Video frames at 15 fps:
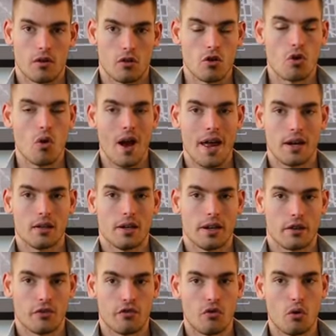Google
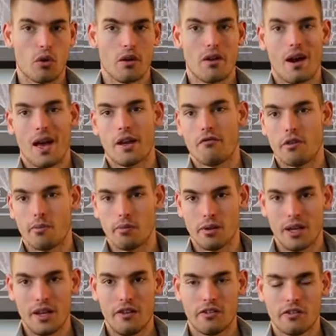Analytics 4 had
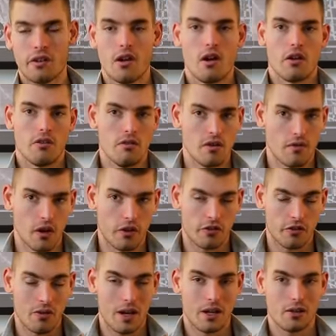replaced
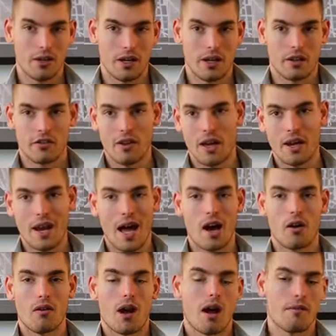Universal Analytics, and
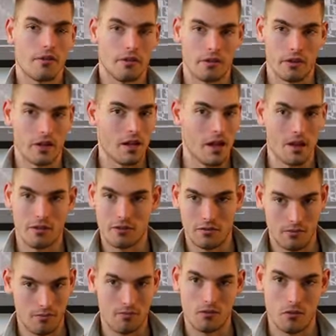now, obviously,
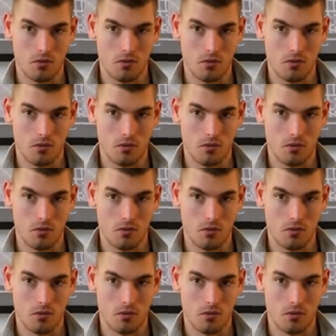as